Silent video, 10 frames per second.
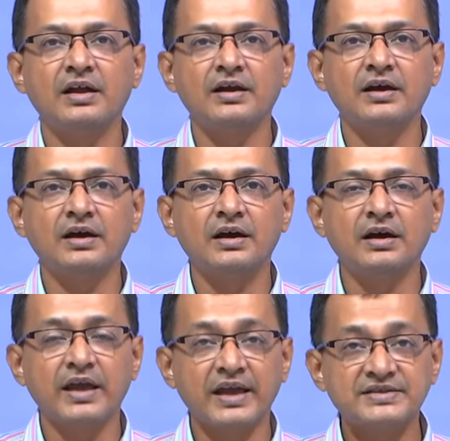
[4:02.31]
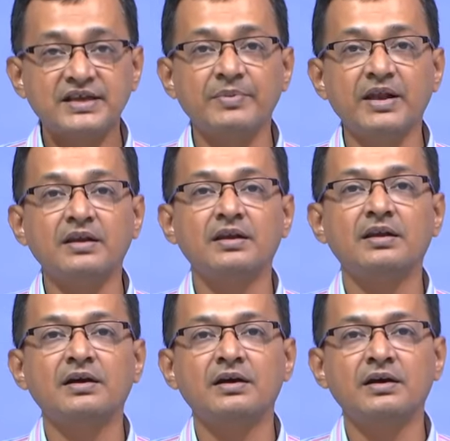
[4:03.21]
XML
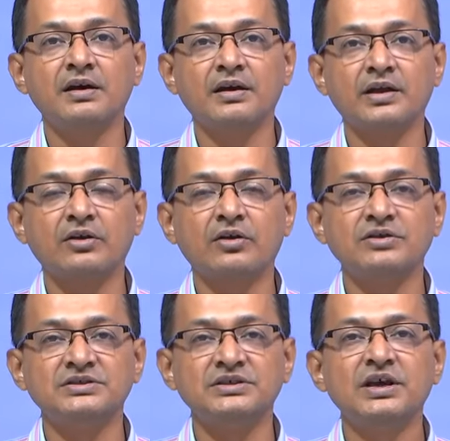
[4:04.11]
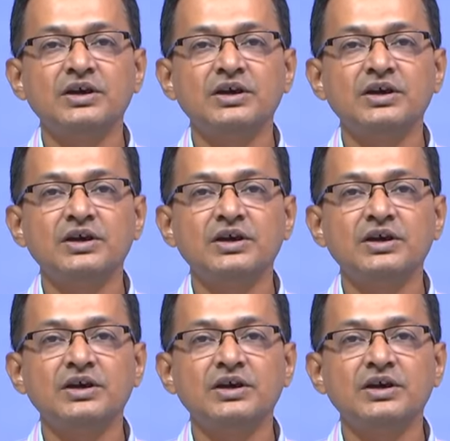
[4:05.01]
technology.